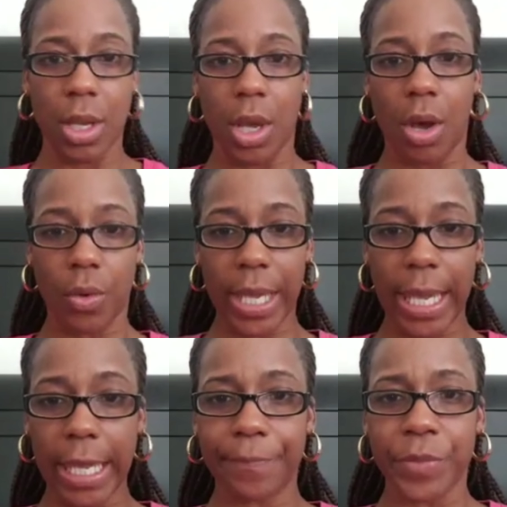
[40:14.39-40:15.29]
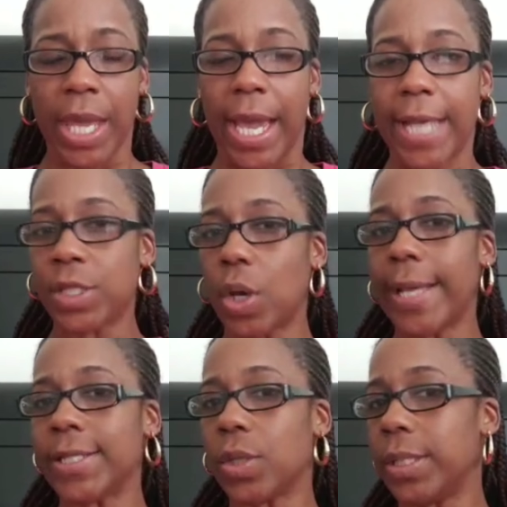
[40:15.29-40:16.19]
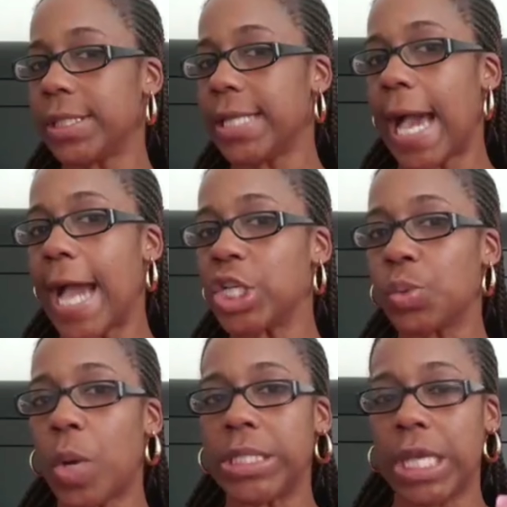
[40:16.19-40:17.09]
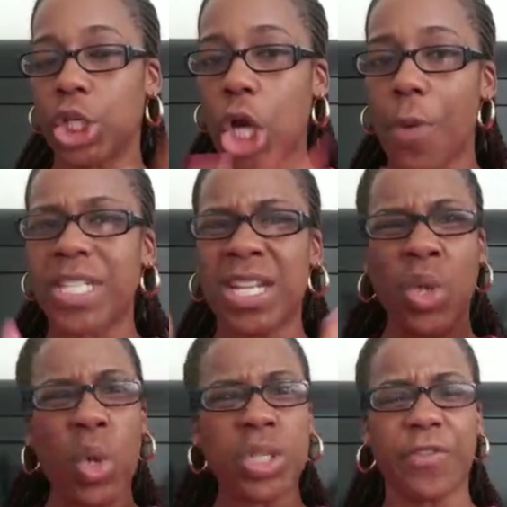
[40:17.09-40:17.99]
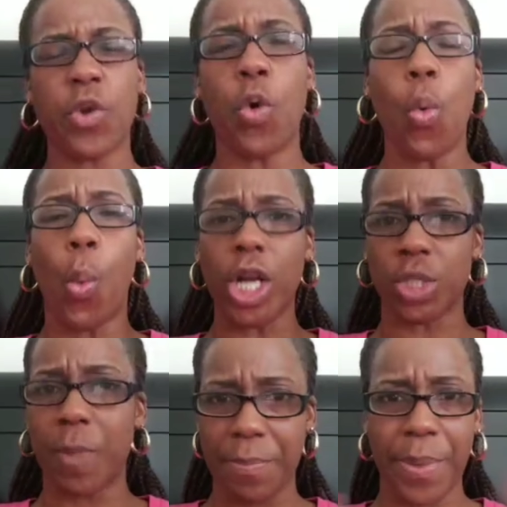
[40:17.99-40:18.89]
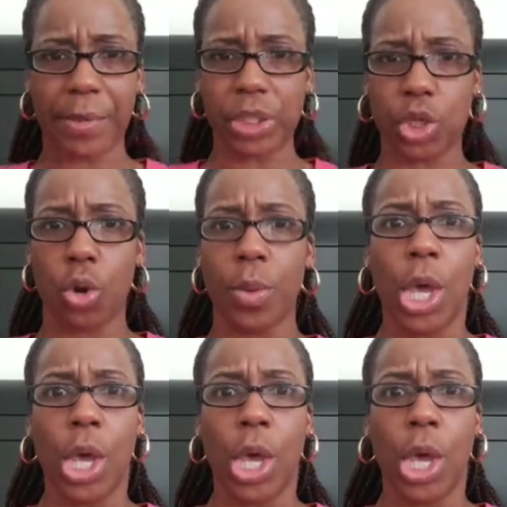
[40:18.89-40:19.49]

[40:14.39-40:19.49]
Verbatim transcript: okay and so and so listen i just want to encourage and those of you who watch my periscope